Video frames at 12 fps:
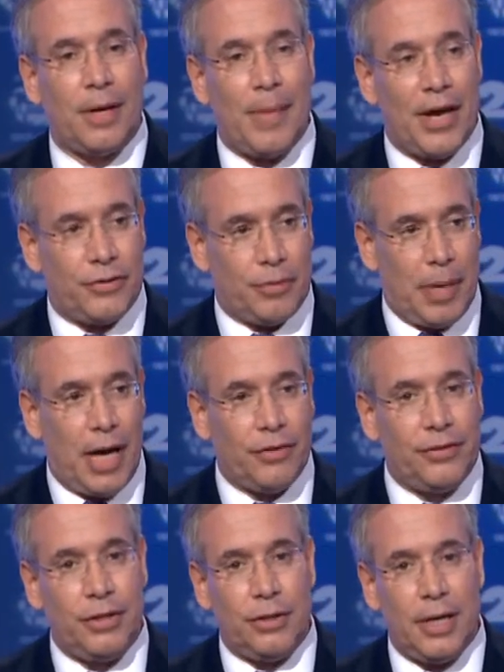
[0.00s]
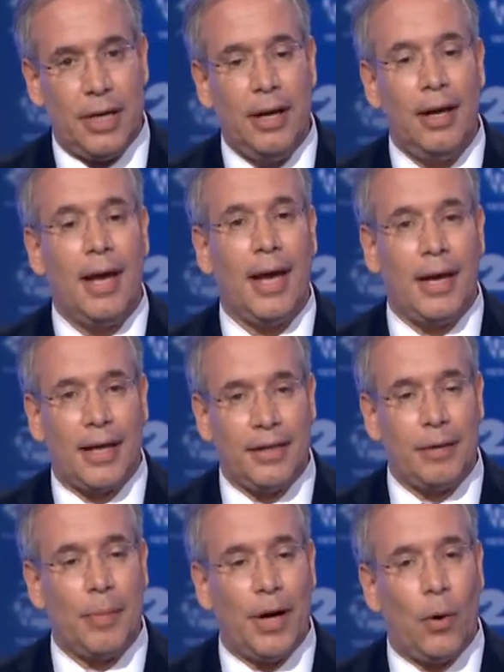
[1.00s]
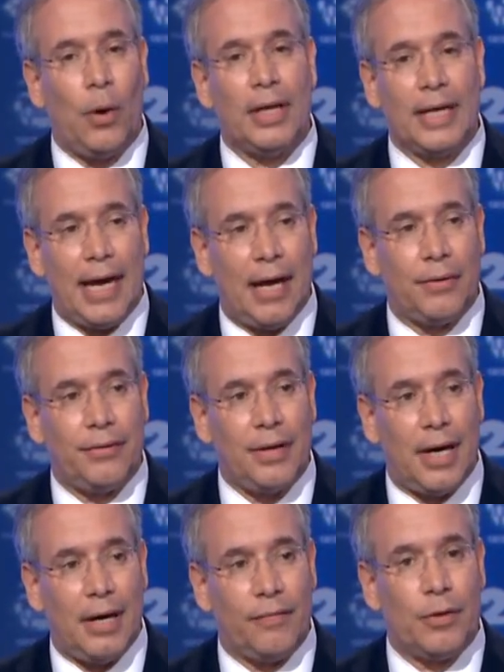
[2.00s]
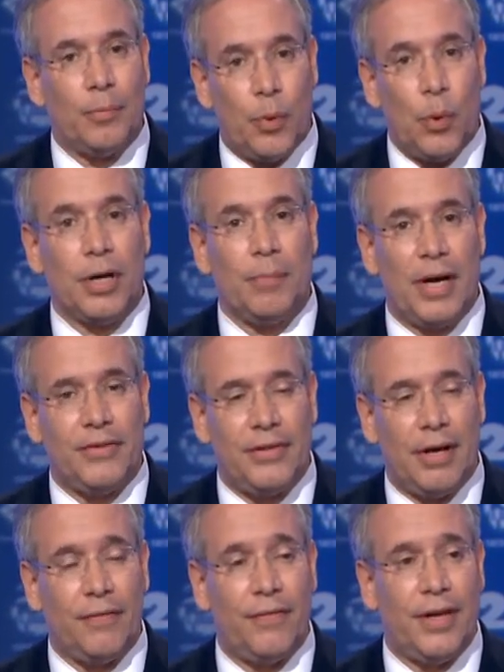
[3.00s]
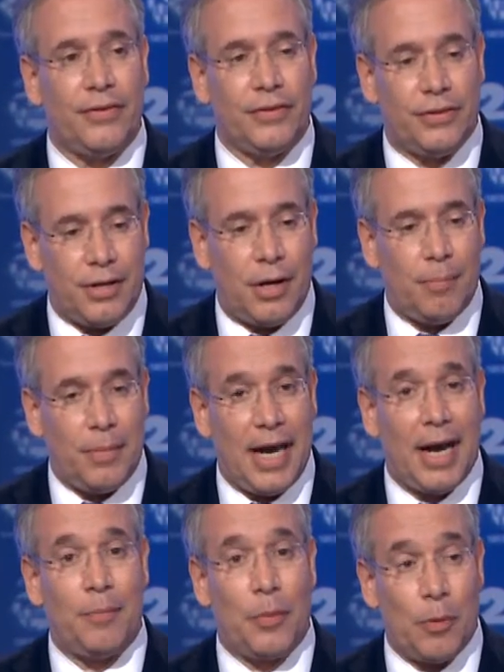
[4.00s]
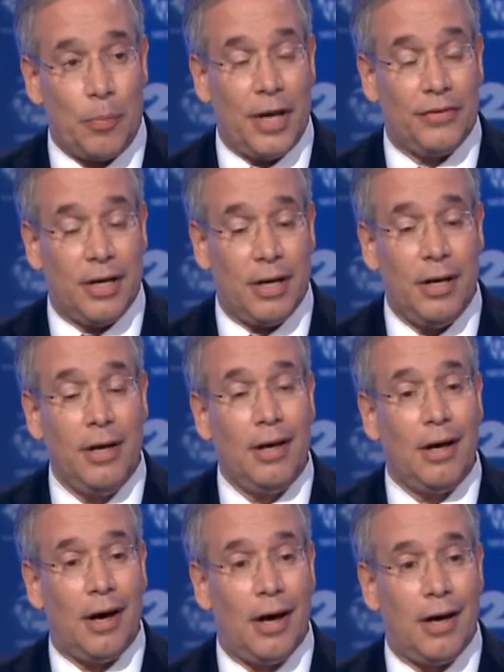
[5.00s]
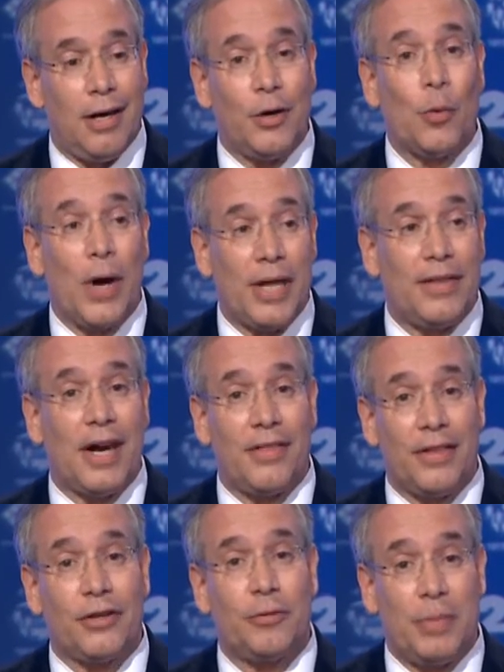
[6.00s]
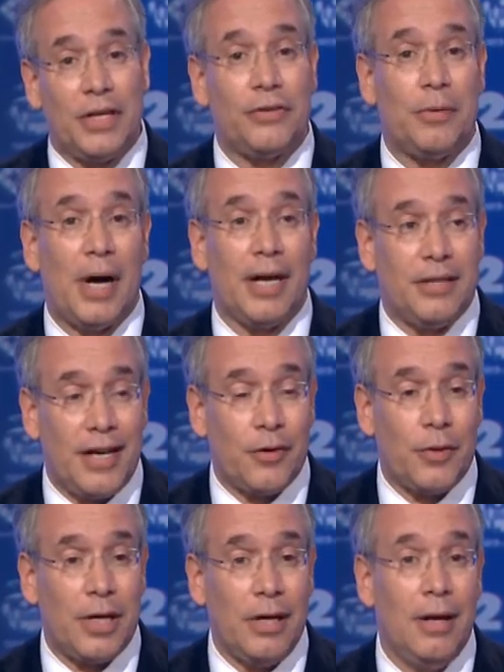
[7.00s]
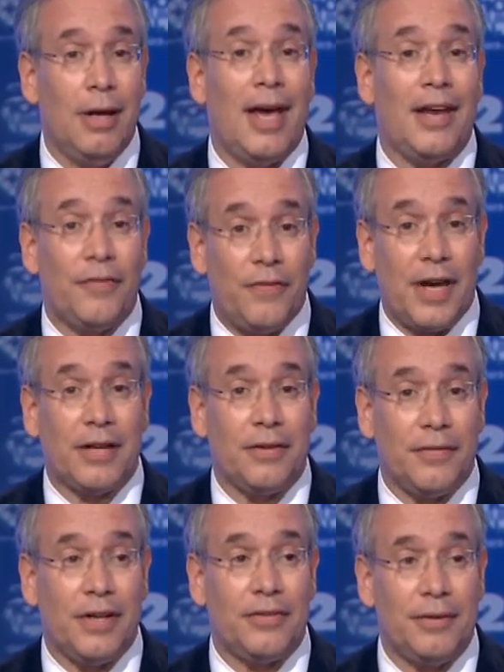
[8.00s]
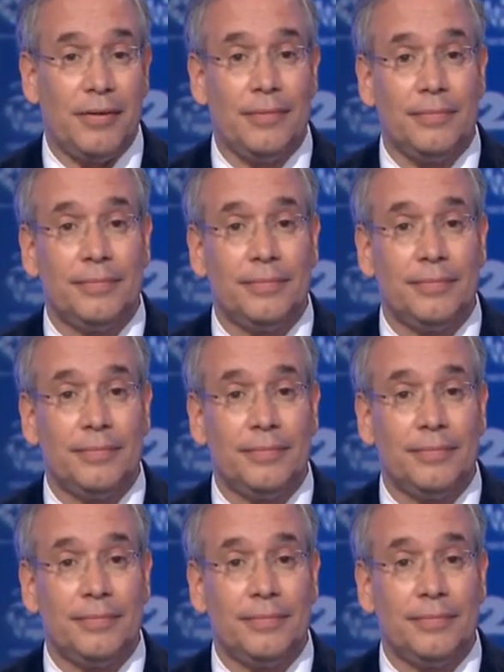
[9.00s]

I manage the policy unit. And I think by all accounts, I have comported myself as a Manhattan borough president in a way that I think speaks to my integrity and effectiveness.